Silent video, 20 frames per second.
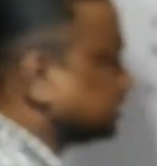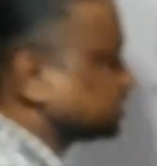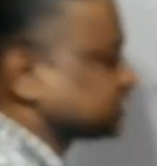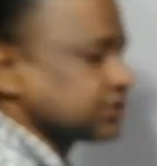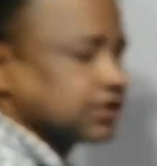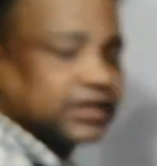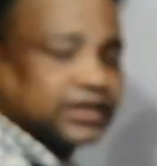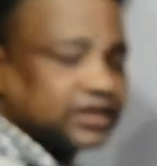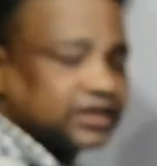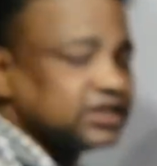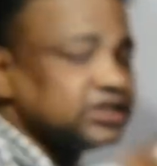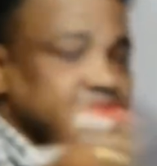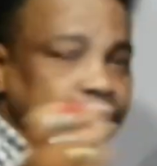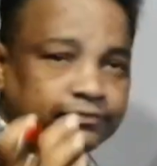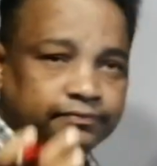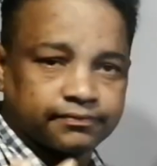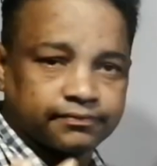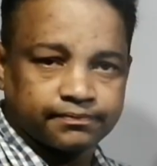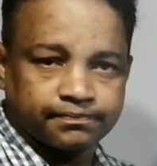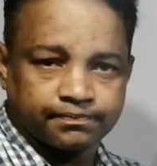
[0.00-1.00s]
is an
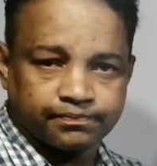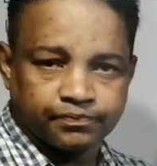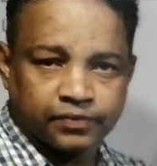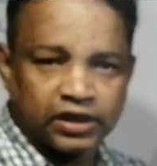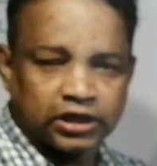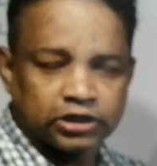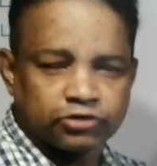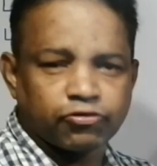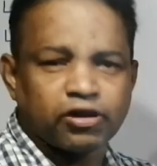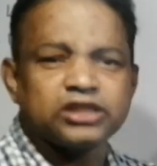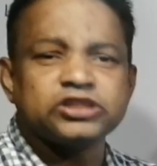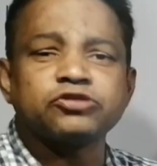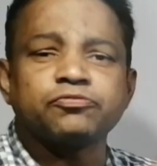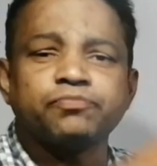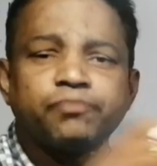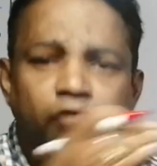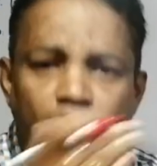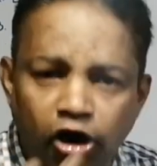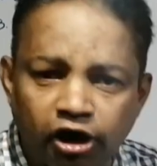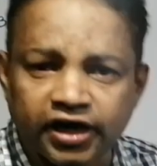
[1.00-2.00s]
idiom. Try to
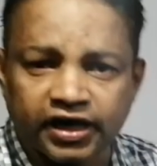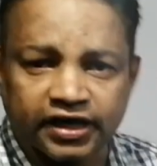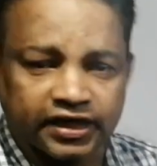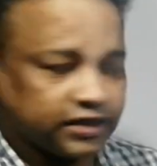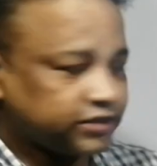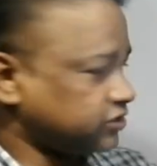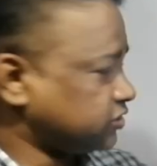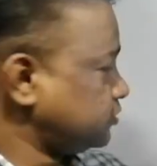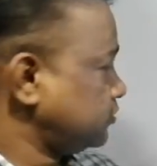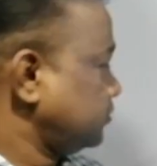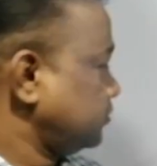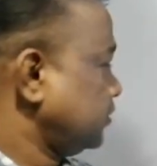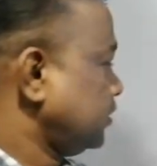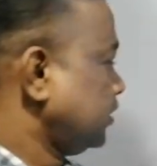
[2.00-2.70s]
avoid it.